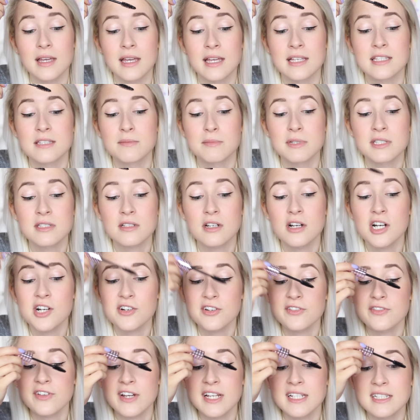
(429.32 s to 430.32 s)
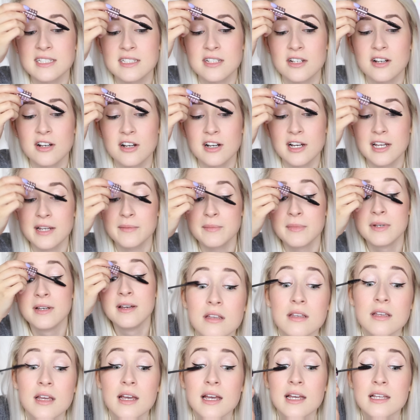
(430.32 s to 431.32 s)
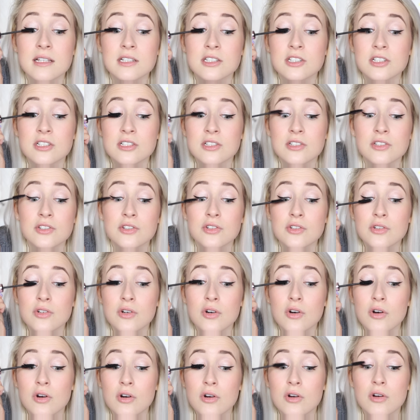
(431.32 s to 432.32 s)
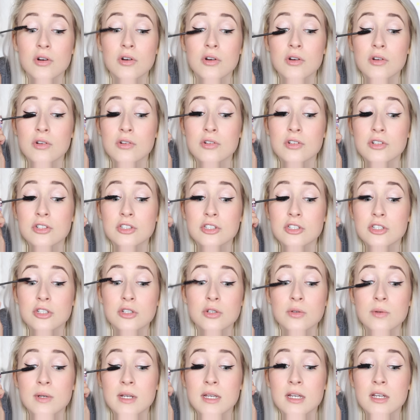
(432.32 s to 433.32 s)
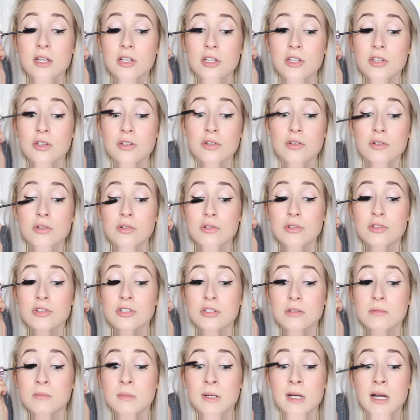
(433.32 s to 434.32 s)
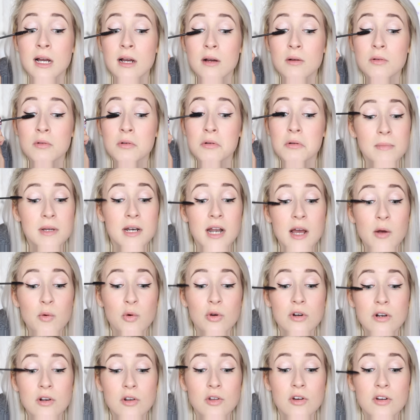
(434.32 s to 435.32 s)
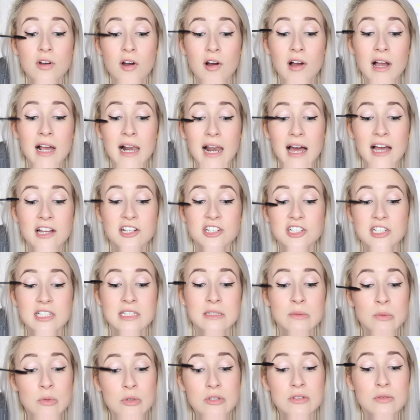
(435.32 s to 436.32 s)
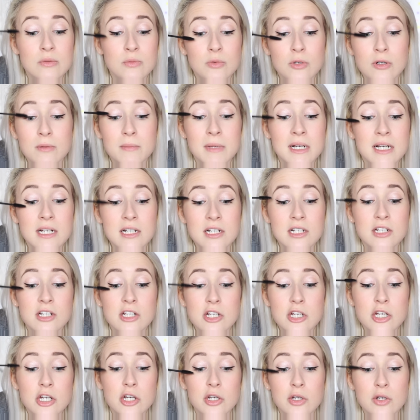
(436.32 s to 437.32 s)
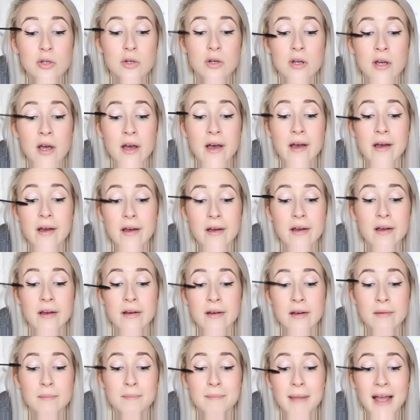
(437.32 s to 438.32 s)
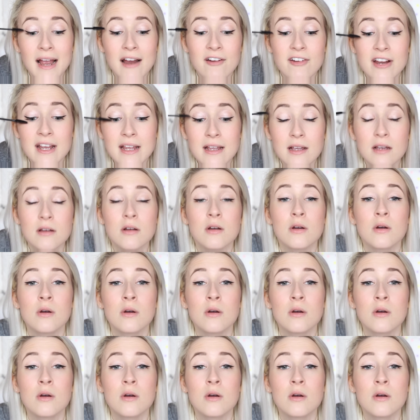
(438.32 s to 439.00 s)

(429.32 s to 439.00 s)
It's mascara face time. Yeah, it's just not doing a huge amount. But I want long eyelashes. What am I gonna do? Huh? Barry?